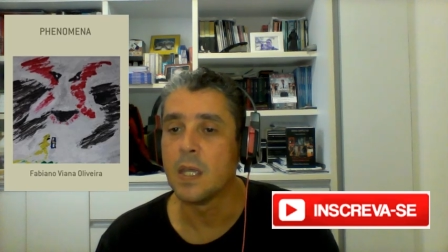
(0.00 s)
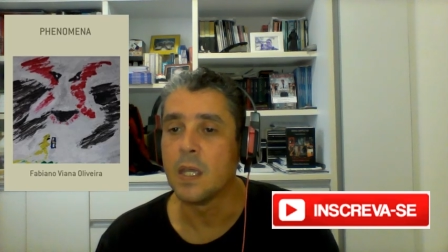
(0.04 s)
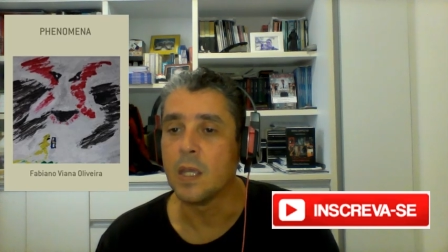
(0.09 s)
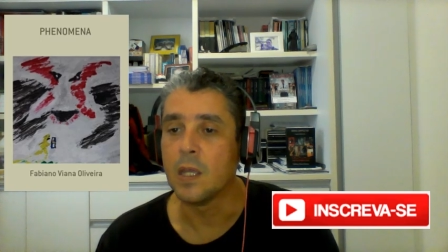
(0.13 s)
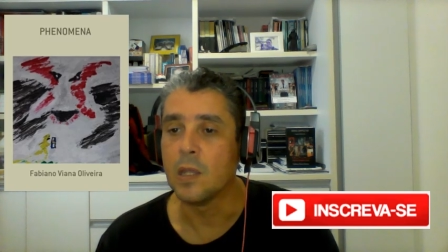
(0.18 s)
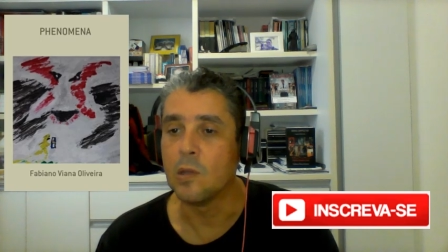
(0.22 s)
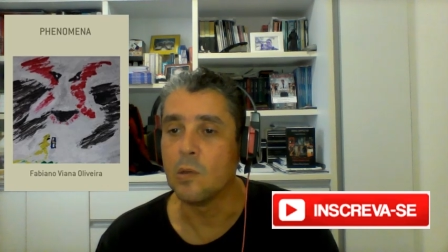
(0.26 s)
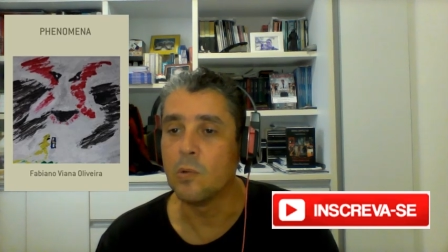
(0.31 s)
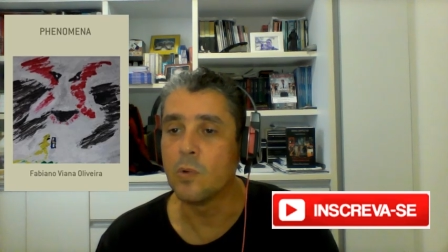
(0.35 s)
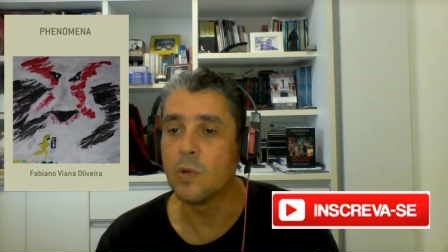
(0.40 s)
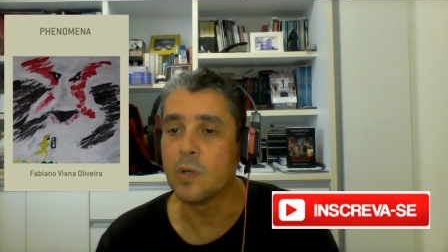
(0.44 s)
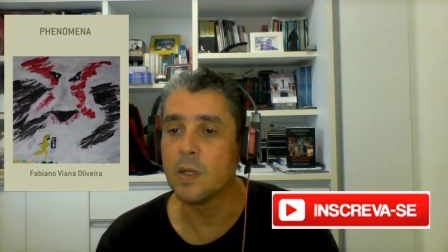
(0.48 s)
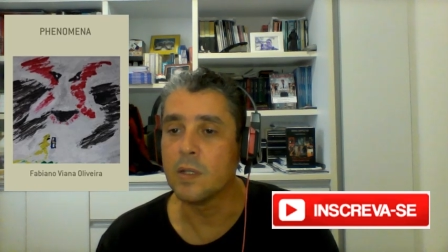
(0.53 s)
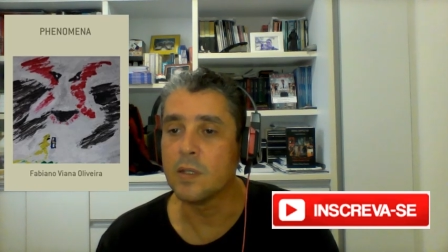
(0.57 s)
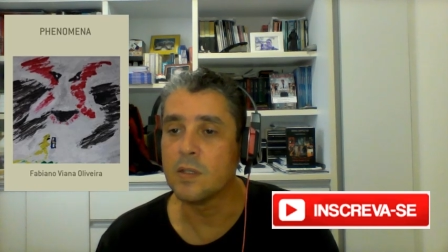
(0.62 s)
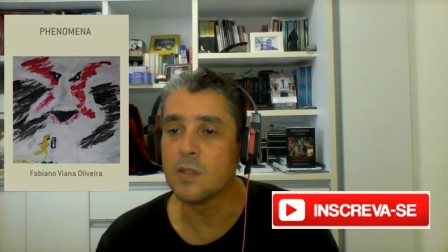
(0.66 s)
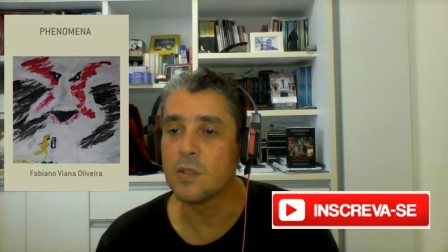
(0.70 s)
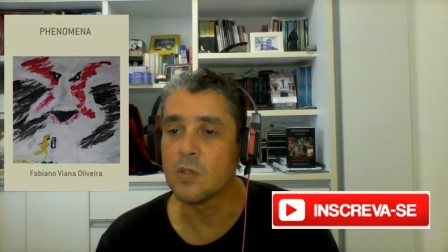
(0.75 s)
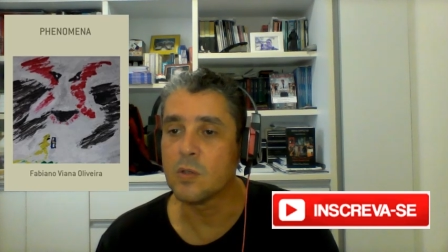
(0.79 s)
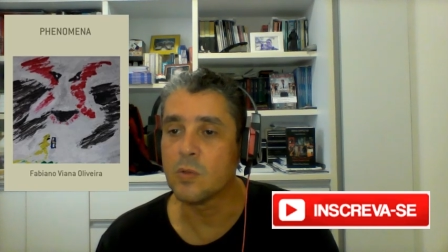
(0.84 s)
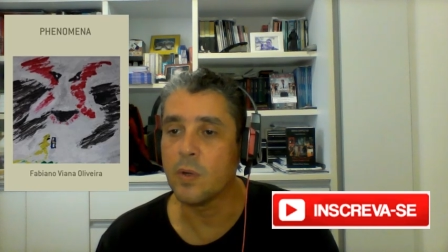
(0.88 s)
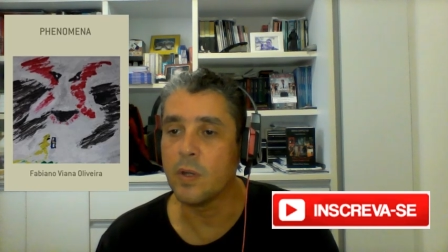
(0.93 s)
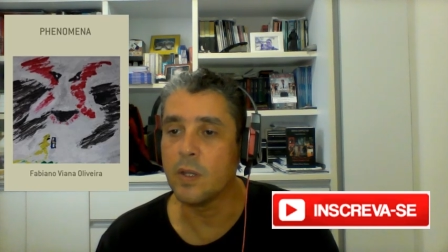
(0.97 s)
He looked
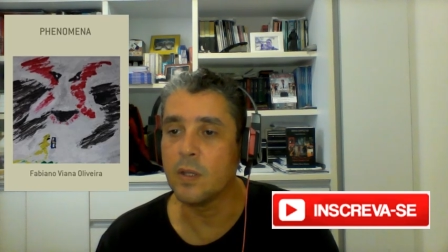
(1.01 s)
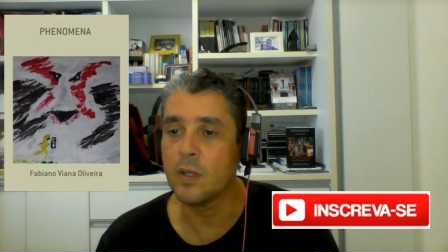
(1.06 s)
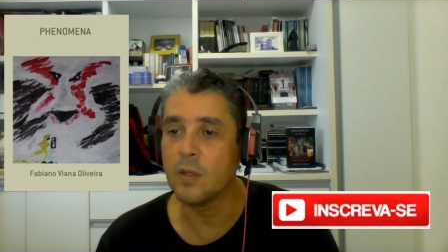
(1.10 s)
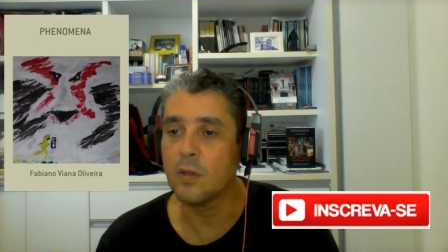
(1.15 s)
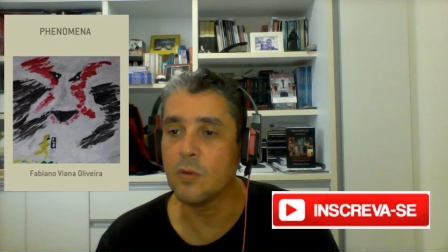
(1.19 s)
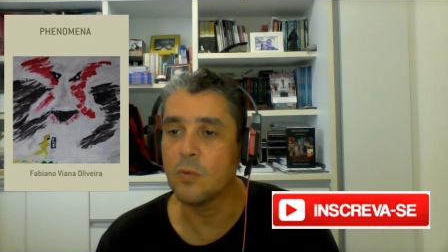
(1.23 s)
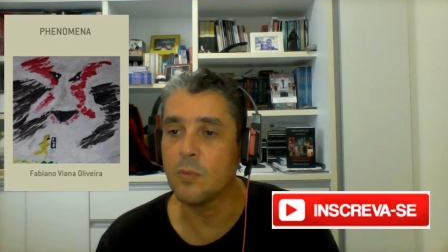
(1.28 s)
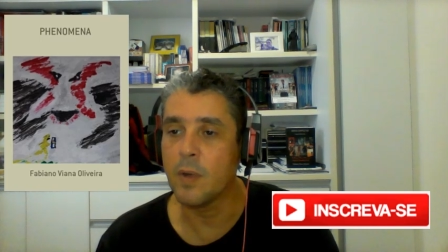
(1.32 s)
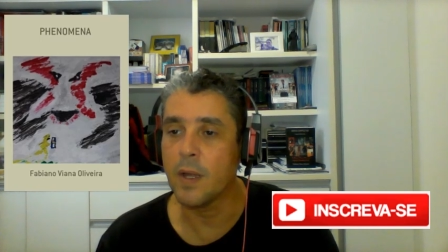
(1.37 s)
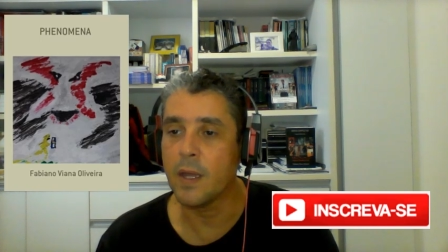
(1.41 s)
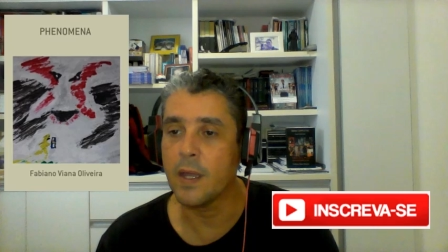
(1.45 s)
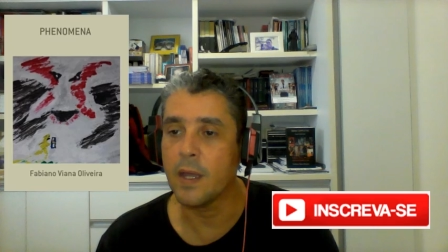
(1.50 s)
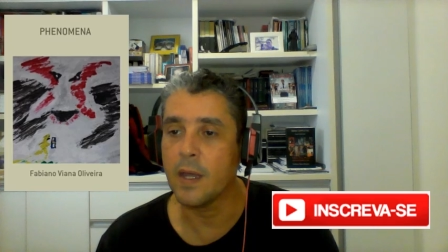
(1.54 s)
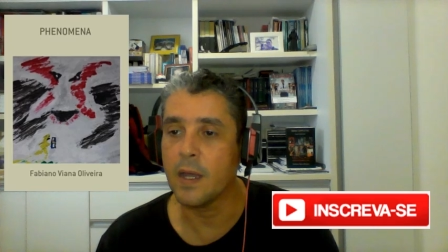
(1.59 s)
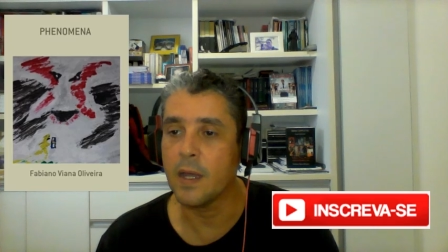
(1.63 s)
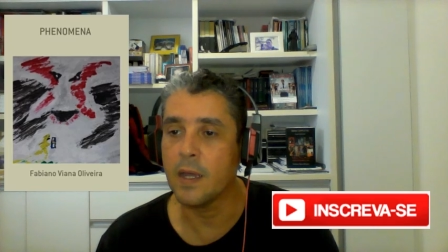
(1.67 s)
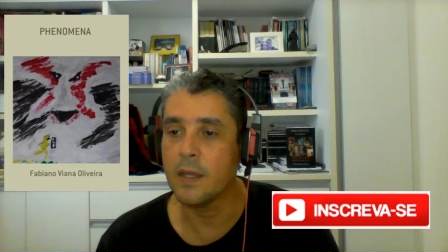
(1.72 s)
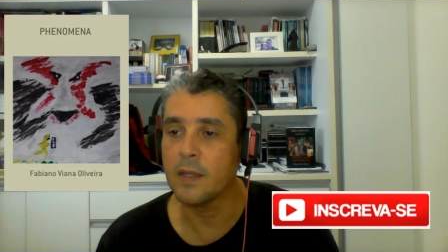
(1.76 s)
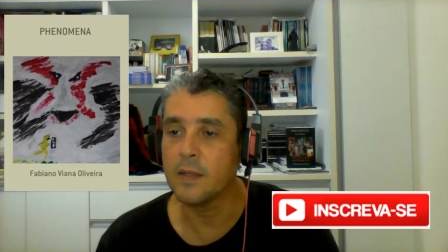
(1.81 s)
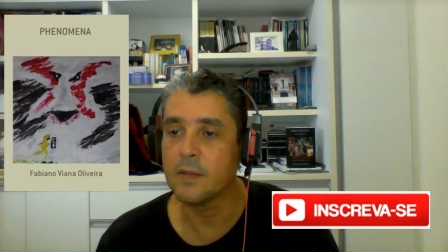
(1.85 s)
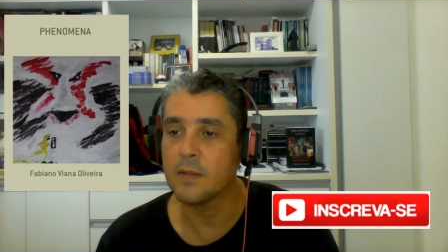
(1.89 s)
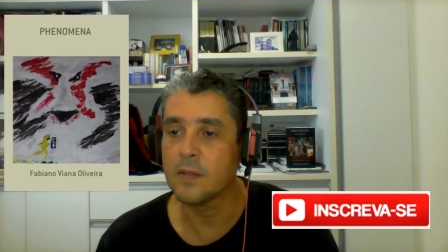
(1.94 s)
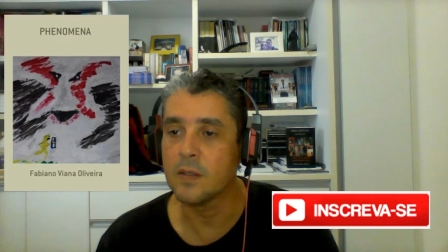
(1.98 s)
straight into my
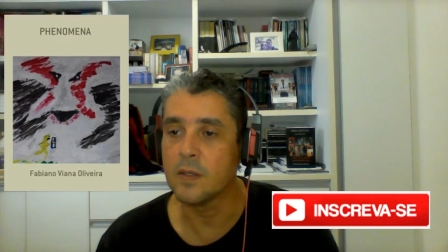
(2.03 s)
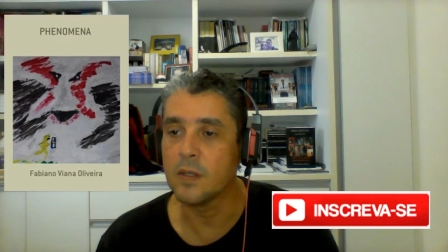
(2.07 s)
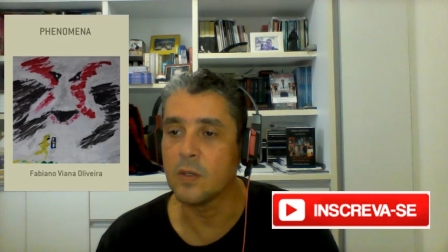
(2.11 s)
eyes.